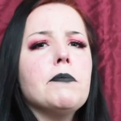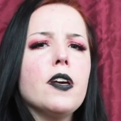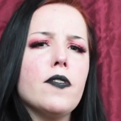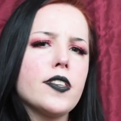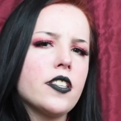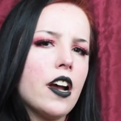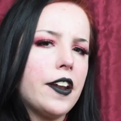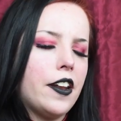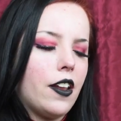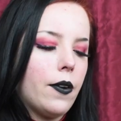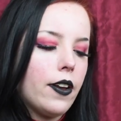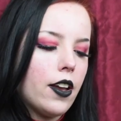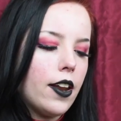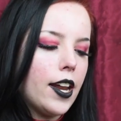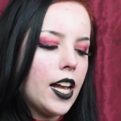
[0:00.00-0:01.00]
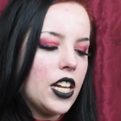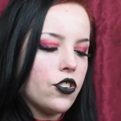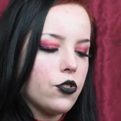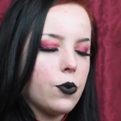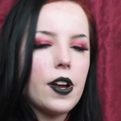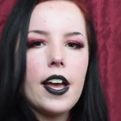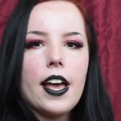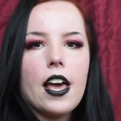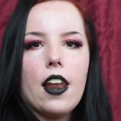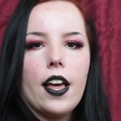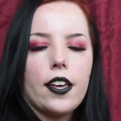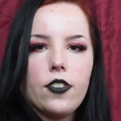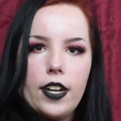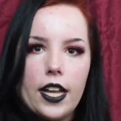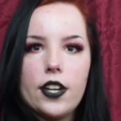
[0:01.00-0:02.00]
The other side note, her natural hair,
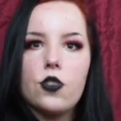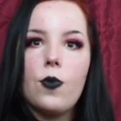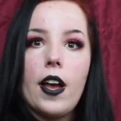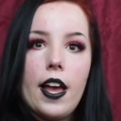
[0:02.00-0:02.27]
like the natural